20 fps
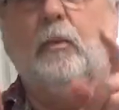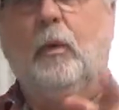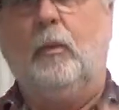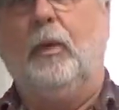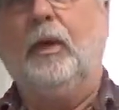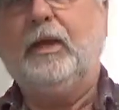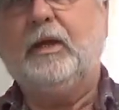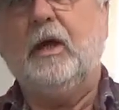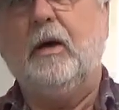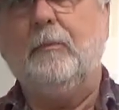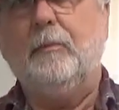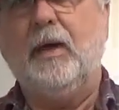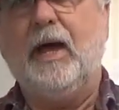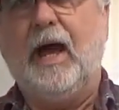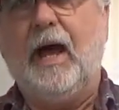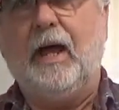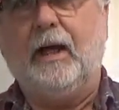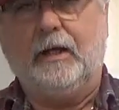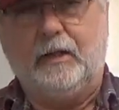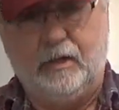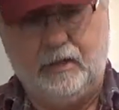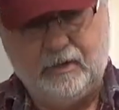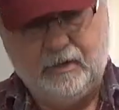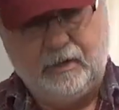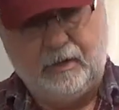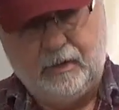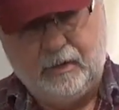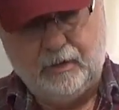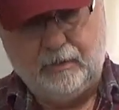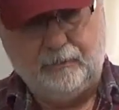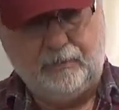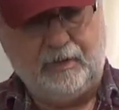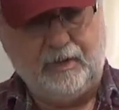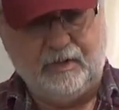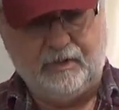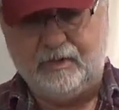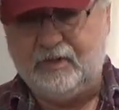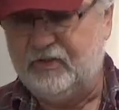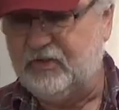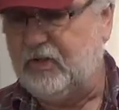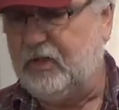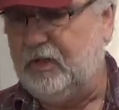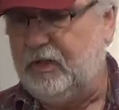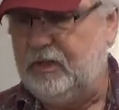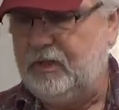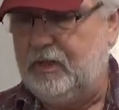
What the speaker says: we come back, I'm going to get this cleaned